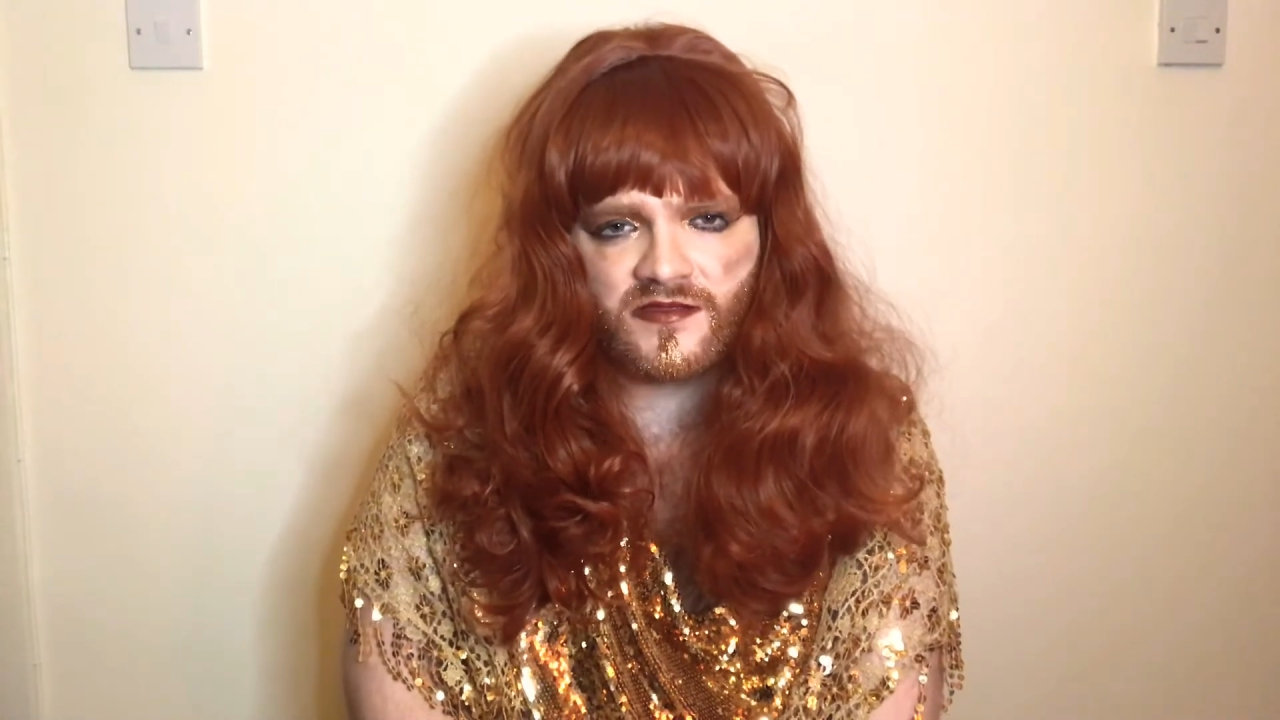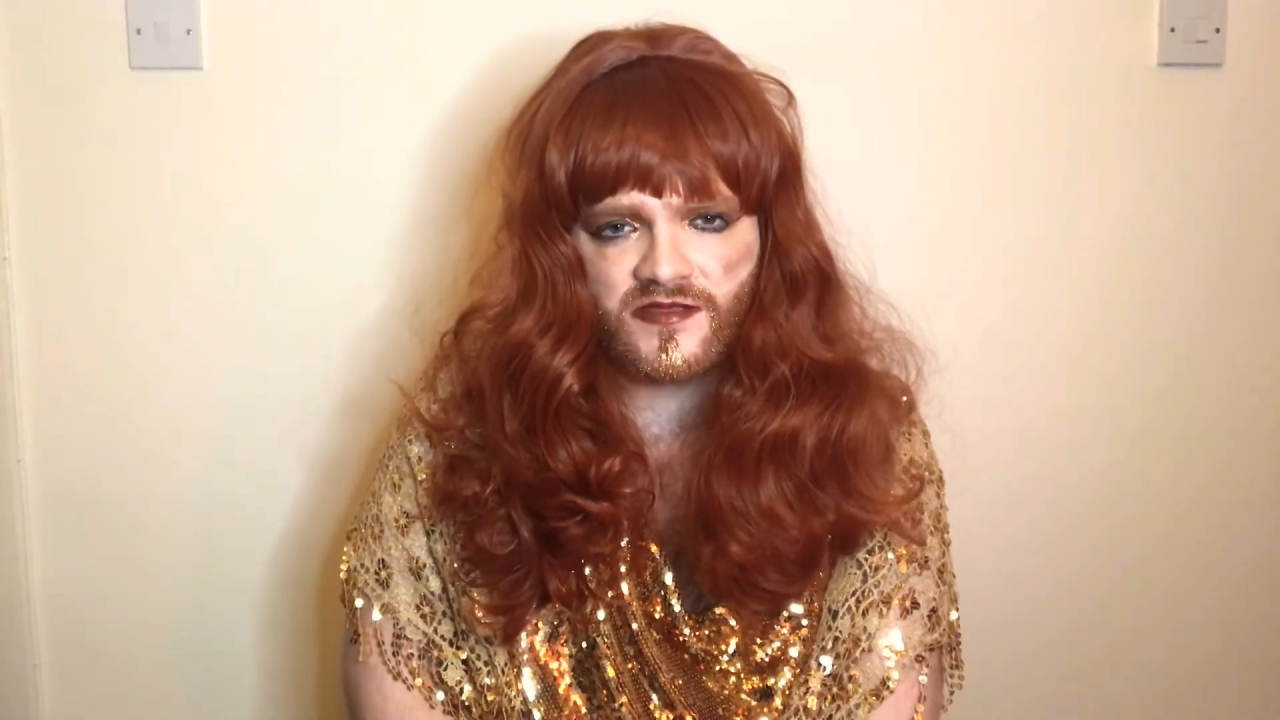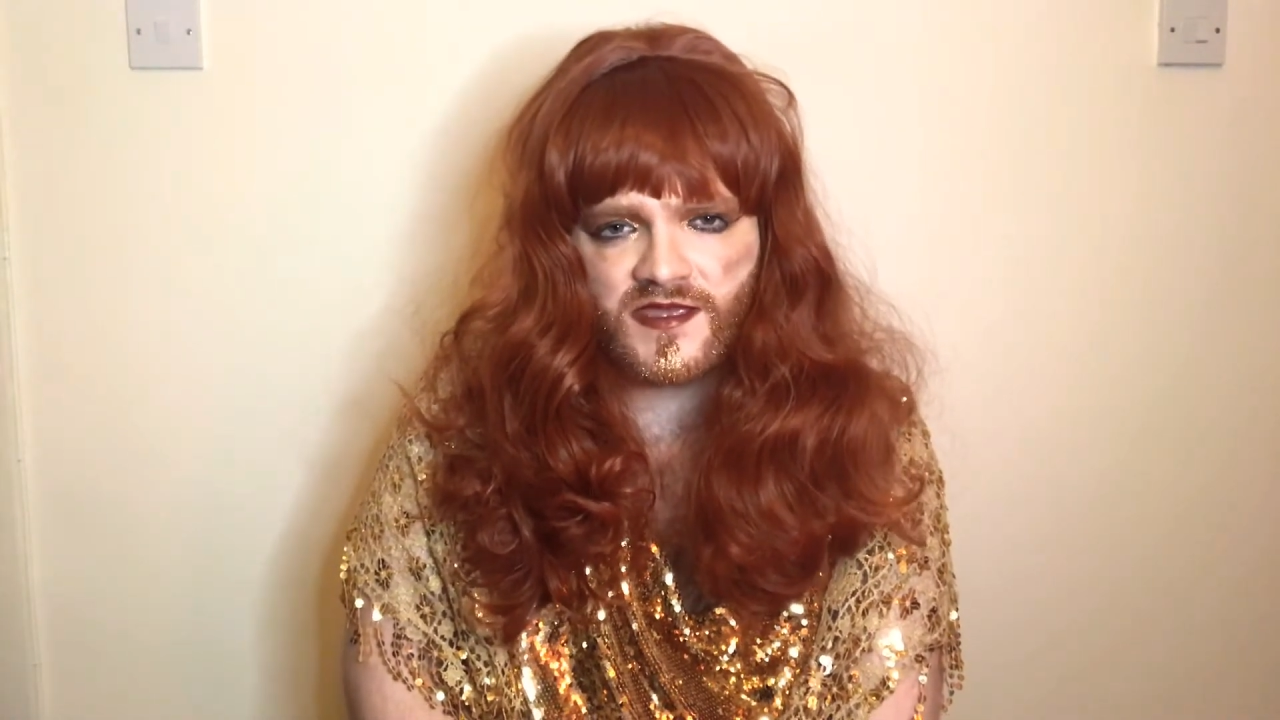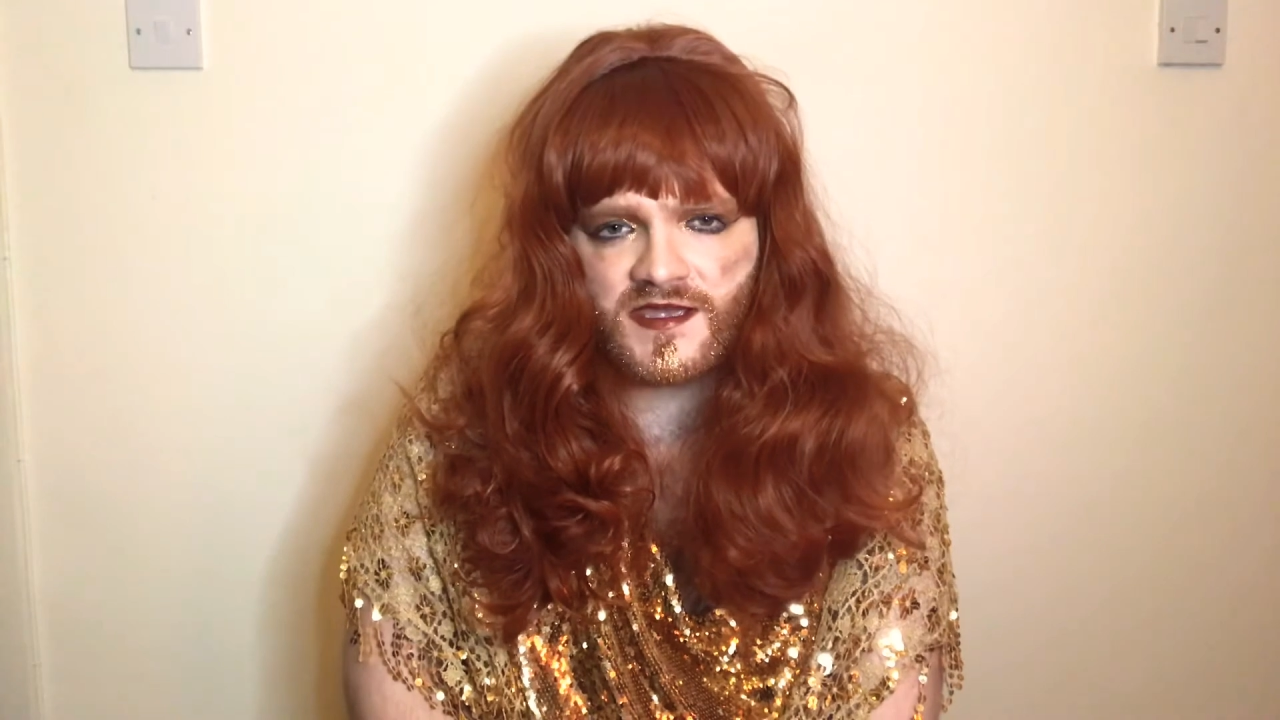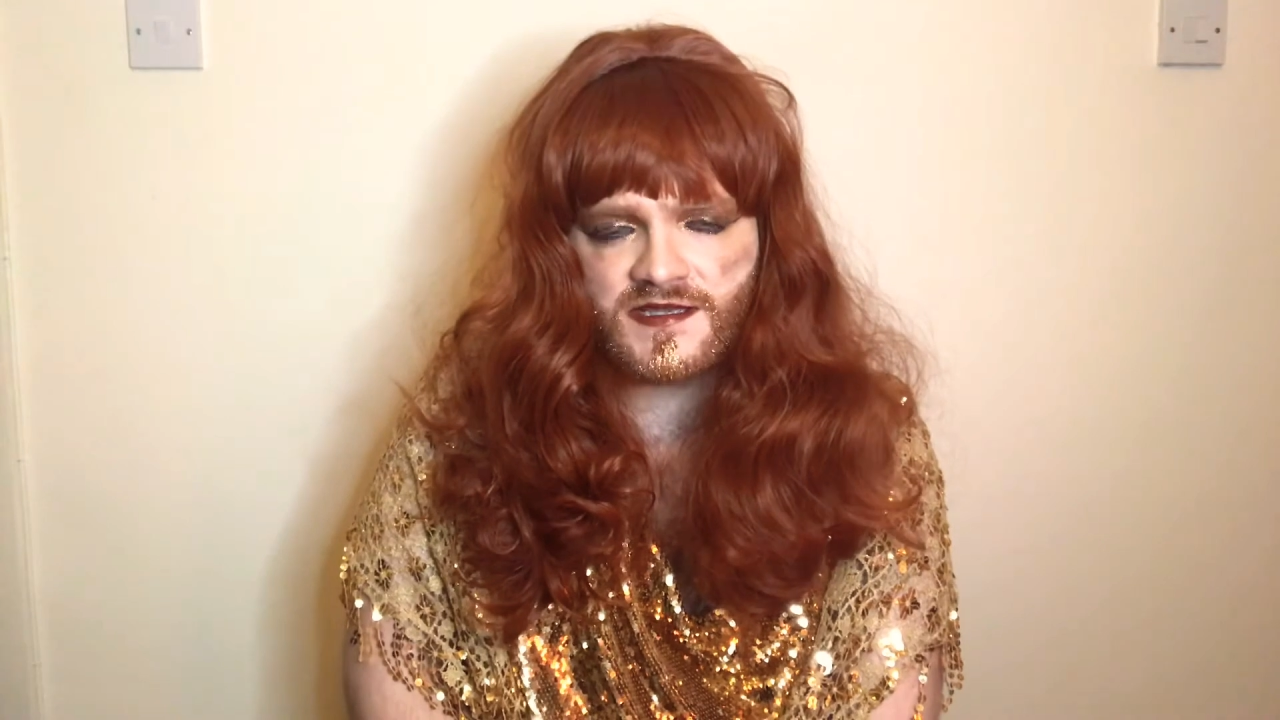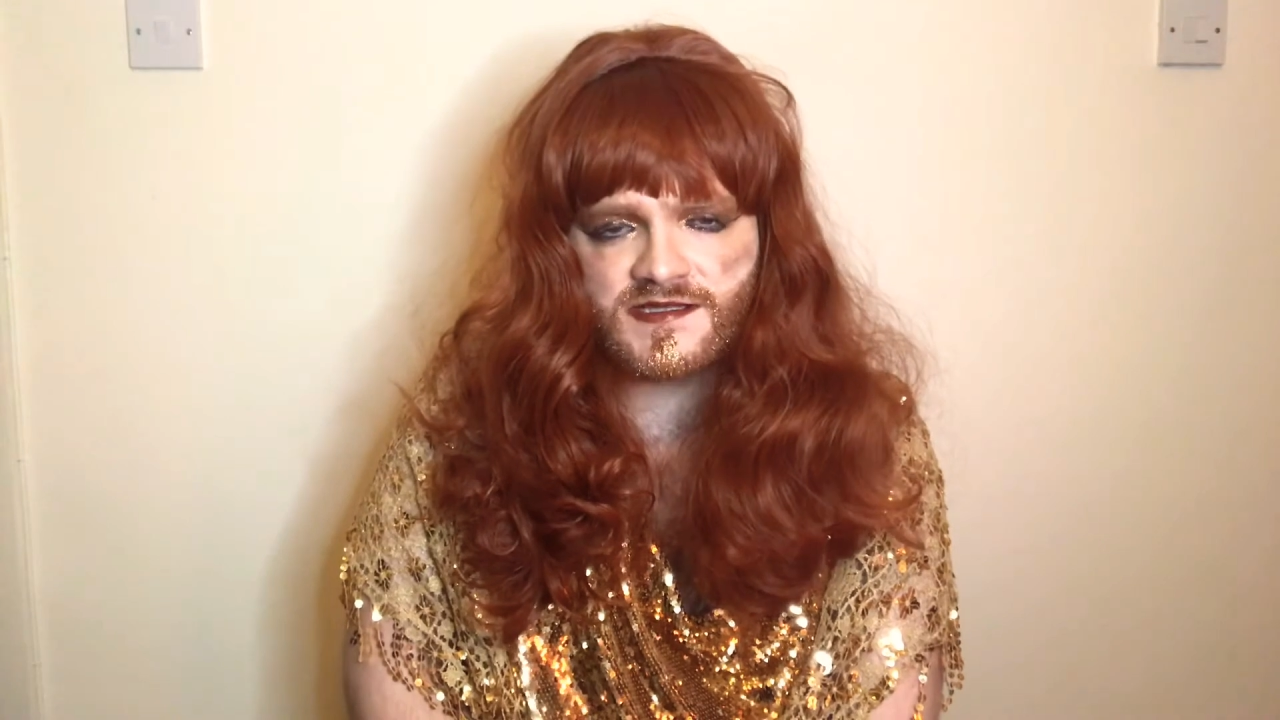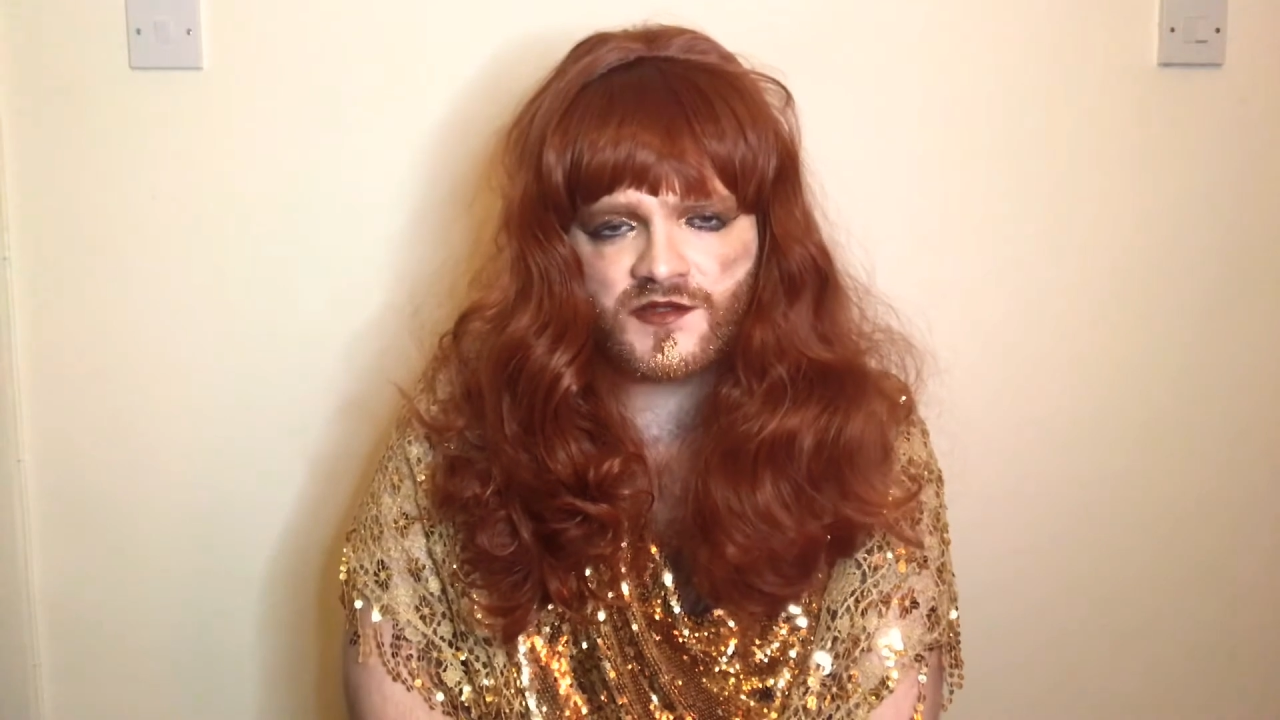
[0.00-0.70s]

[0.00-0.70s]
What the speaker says: this